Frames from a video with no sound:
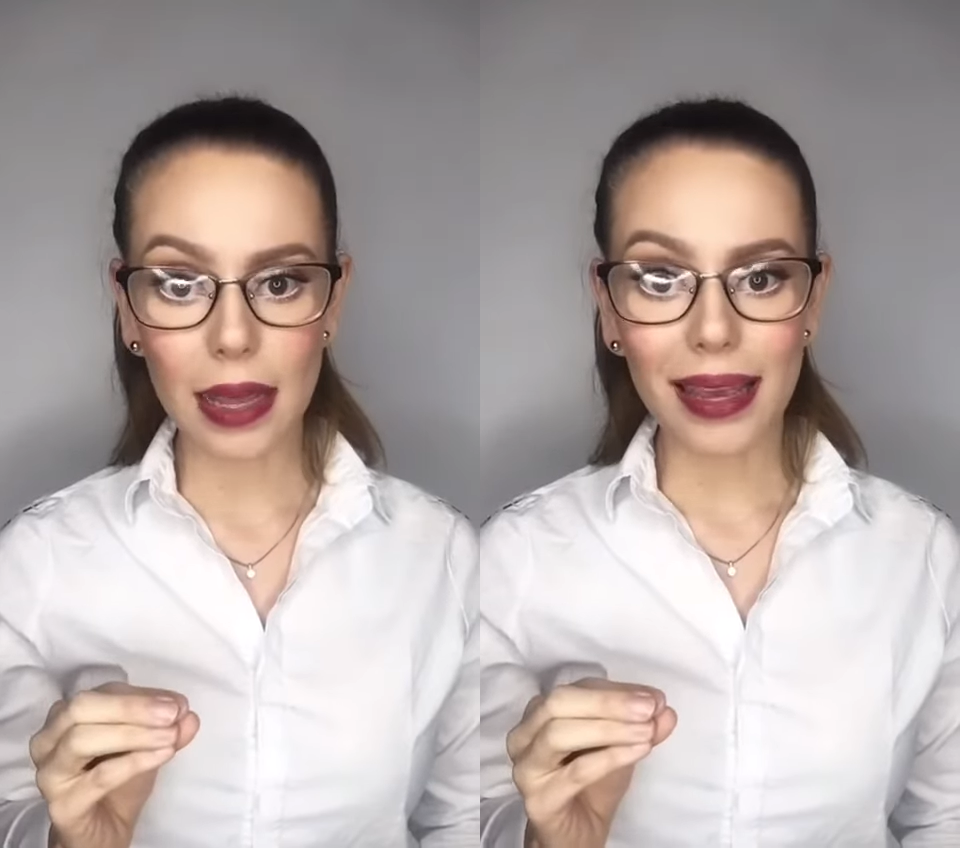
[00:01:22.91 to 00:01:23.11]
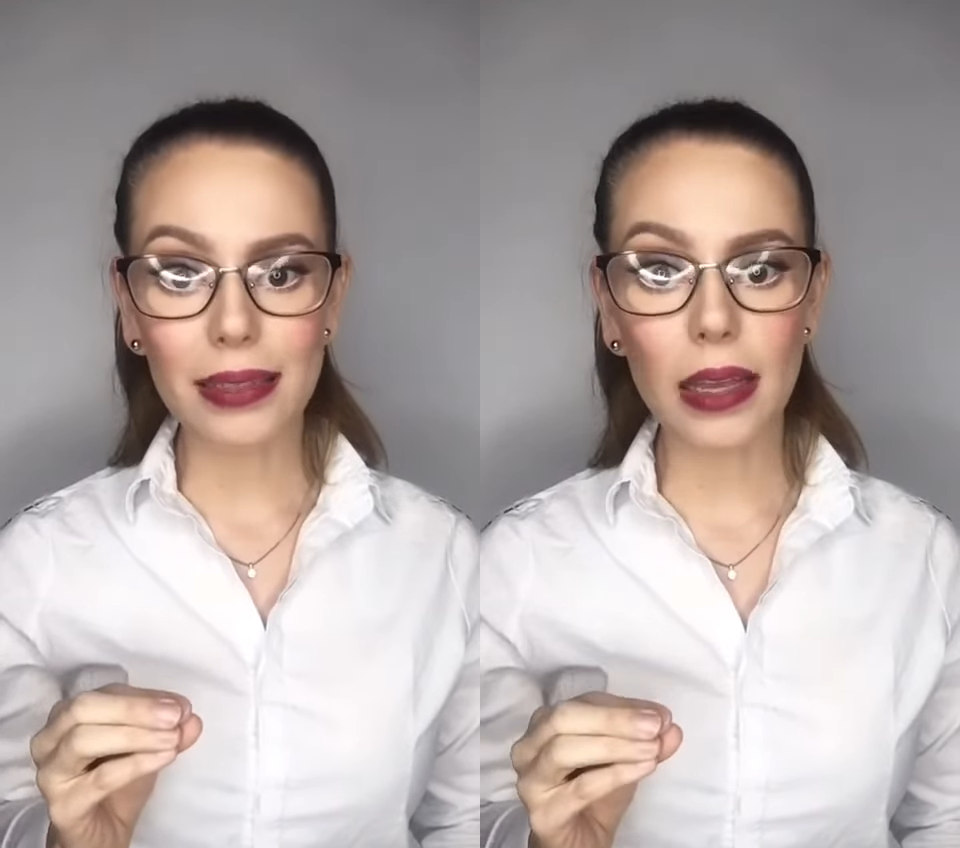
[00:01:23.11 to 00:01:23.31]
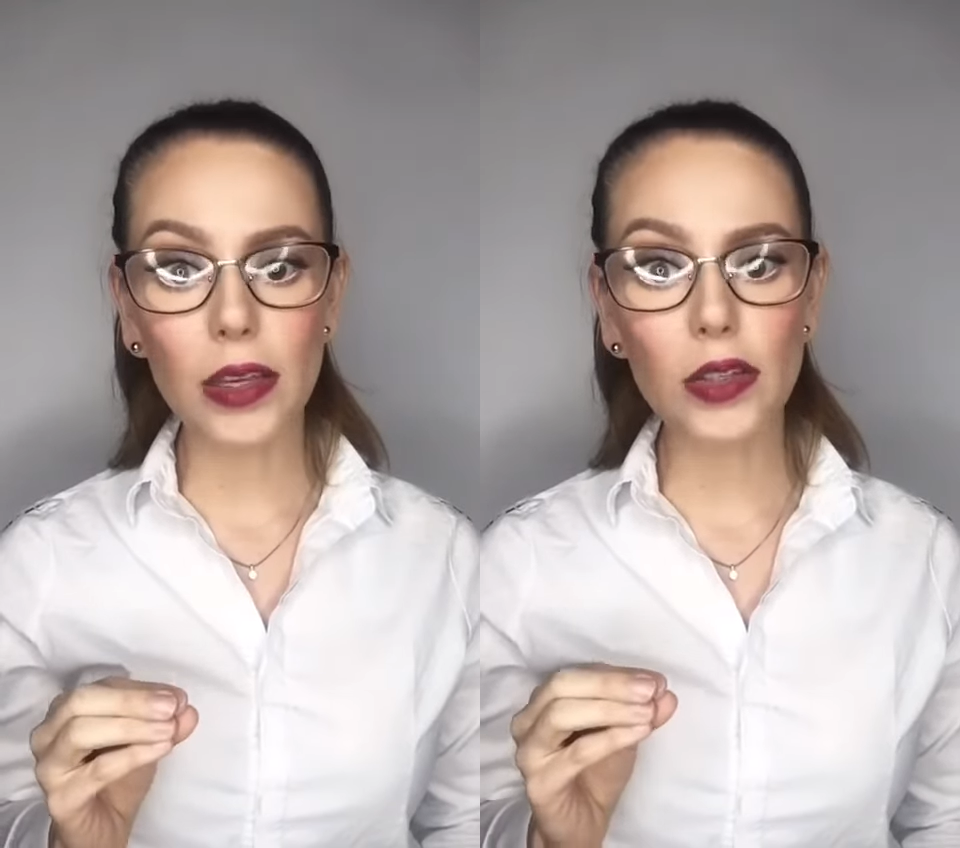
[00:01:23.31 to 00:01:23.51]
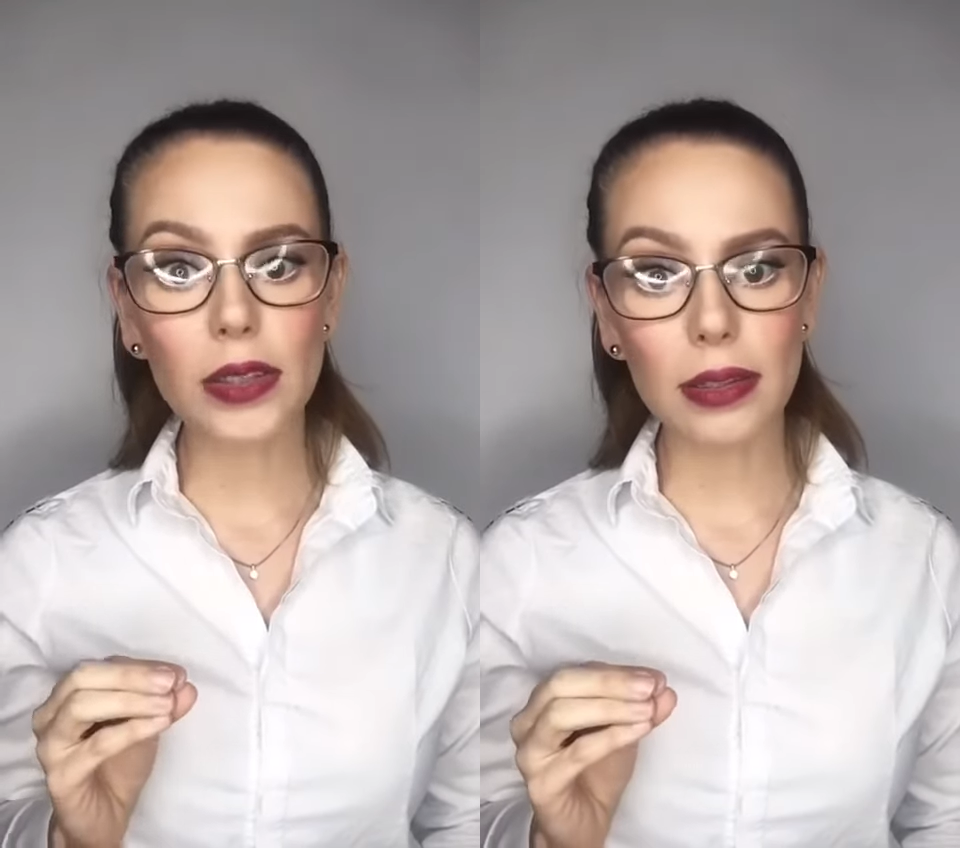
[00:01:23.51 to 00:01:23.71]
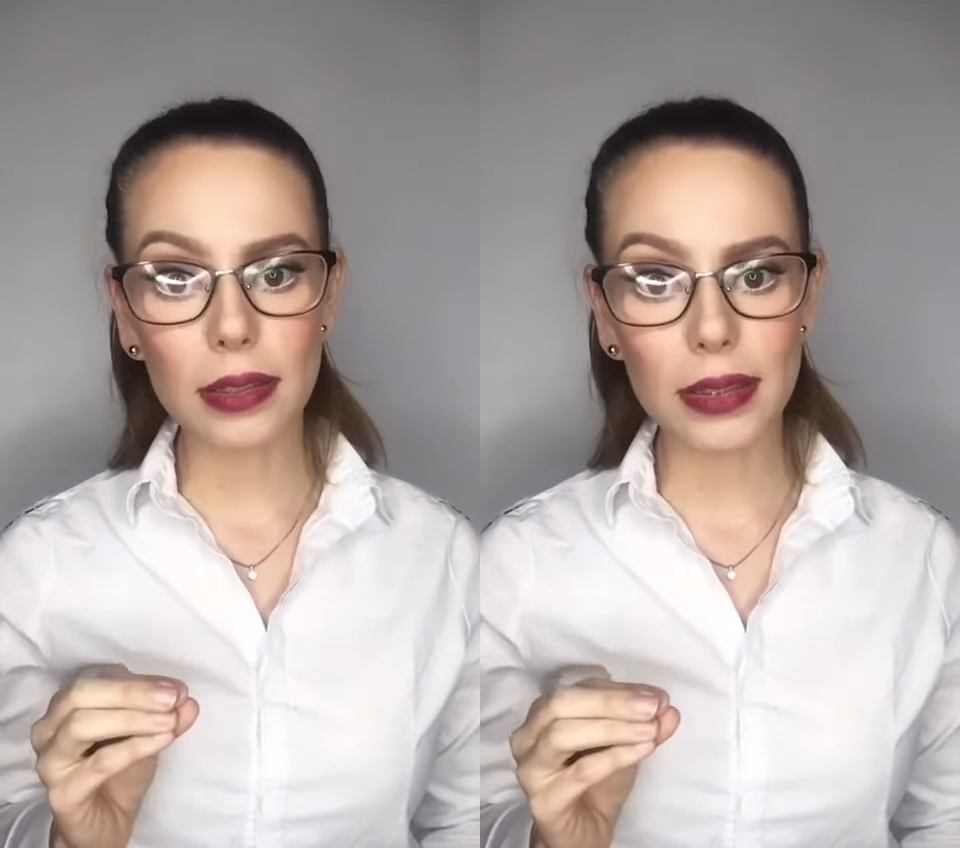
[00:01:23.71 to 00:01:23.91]
is the
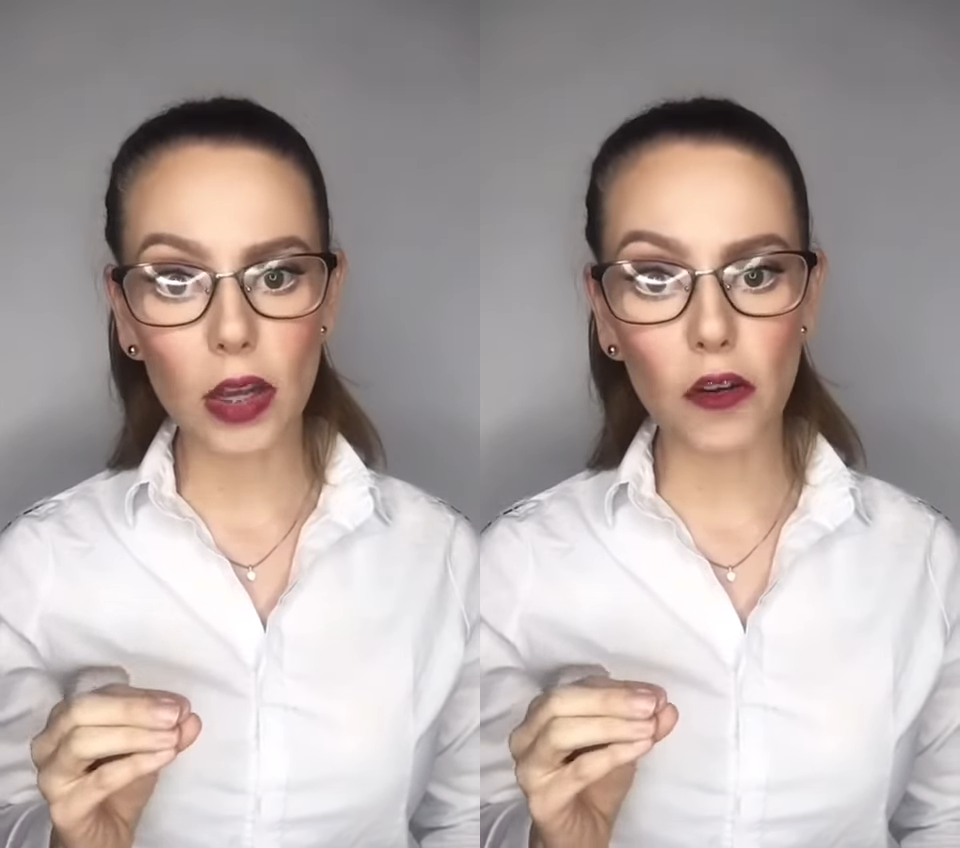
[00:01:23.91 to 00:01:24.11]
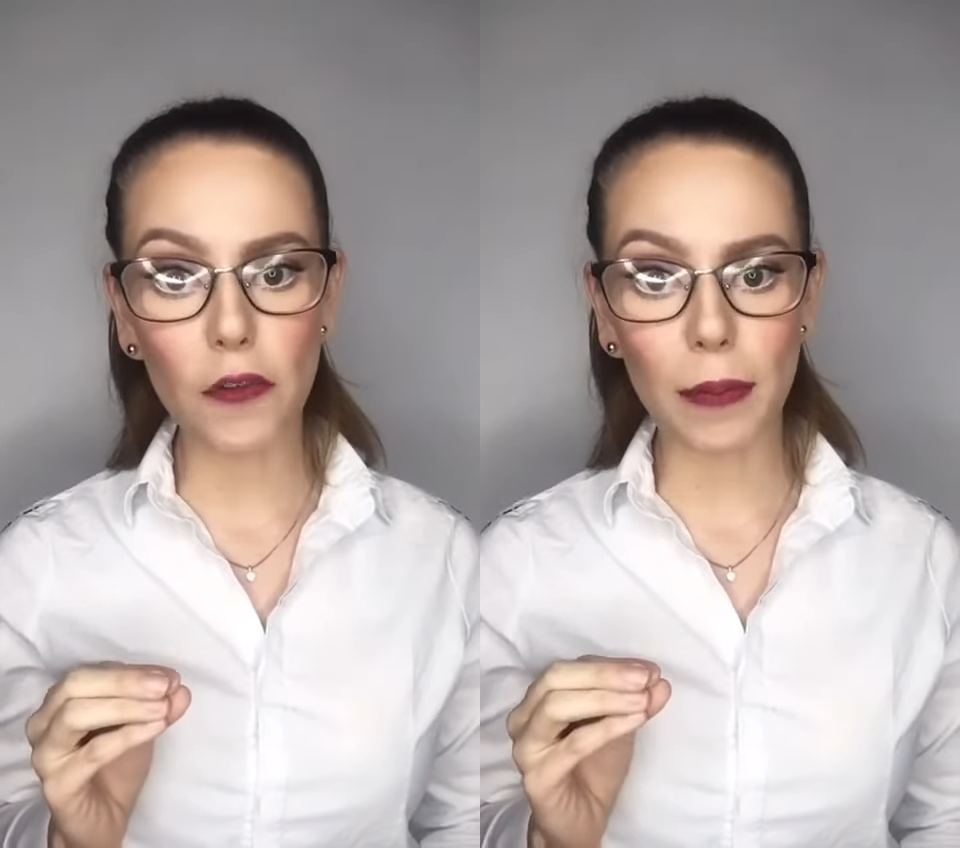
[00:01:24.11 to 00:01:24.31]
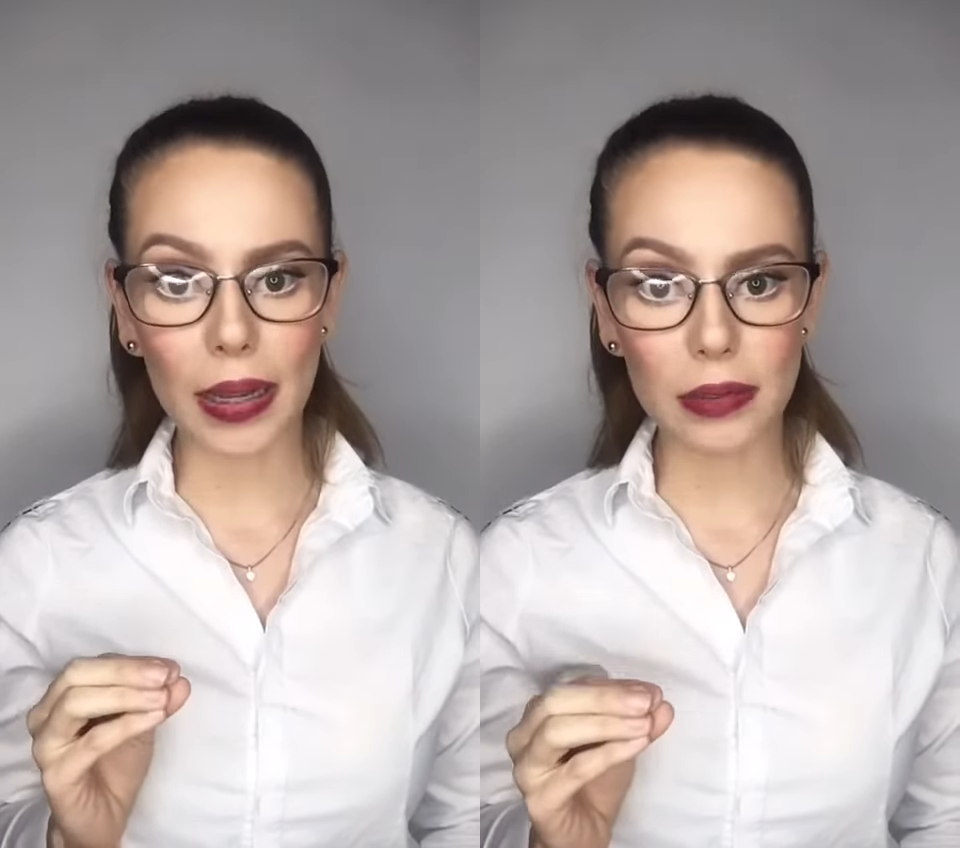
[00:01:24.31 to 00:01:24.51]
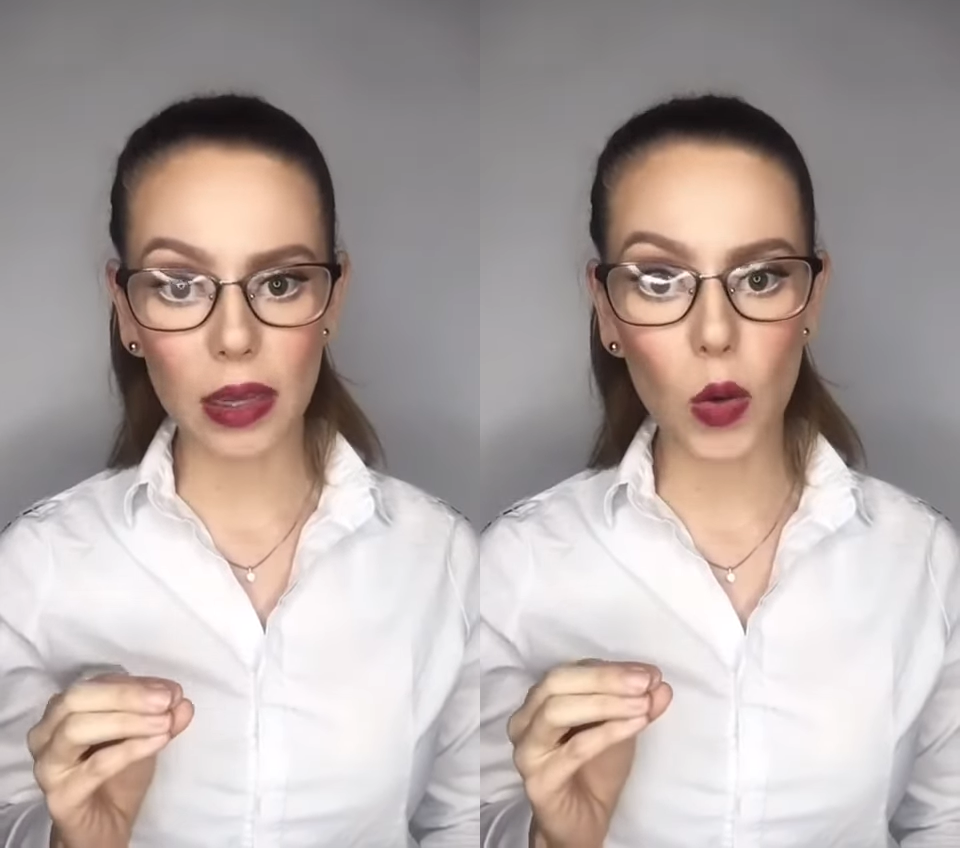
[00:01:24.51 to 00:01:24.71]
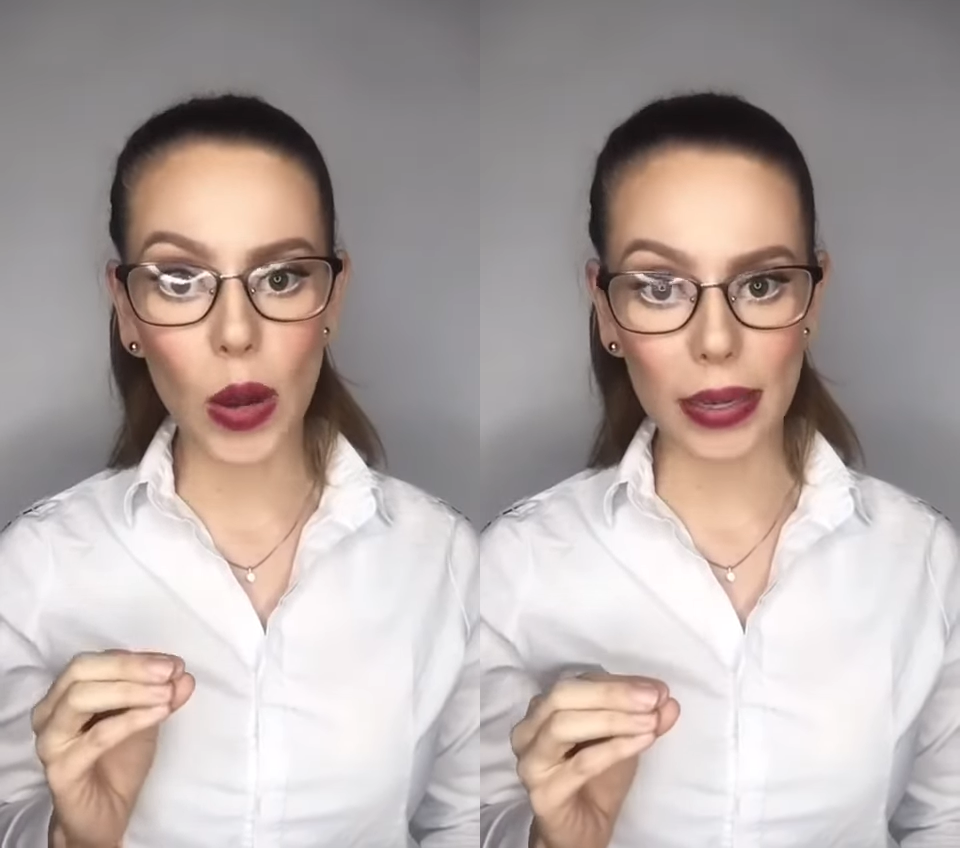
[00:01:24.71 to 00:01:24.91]
uselessness of
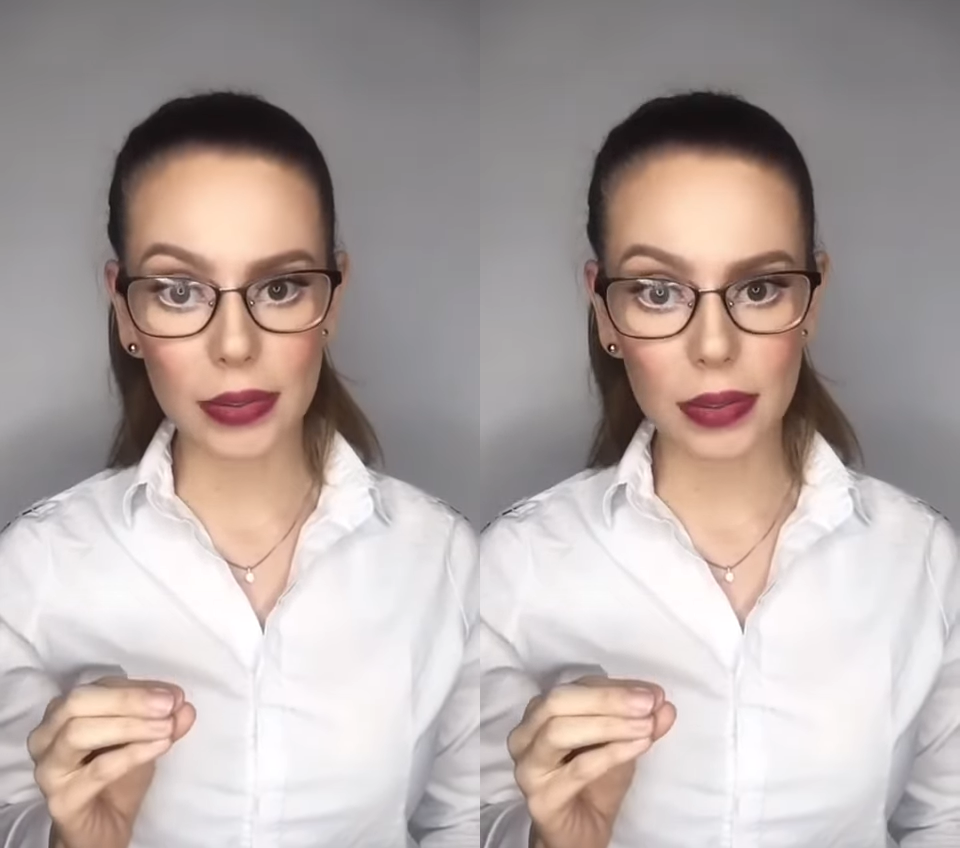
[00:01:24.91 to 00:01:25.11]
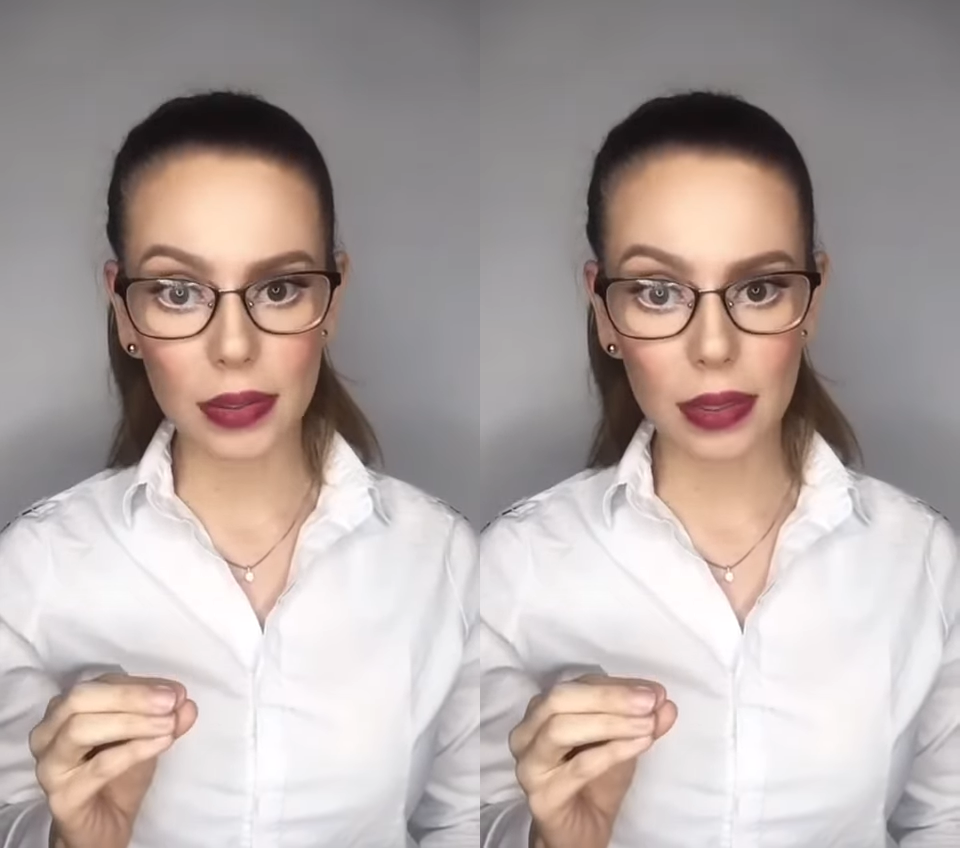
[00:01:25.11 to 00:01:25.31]
plastic waste.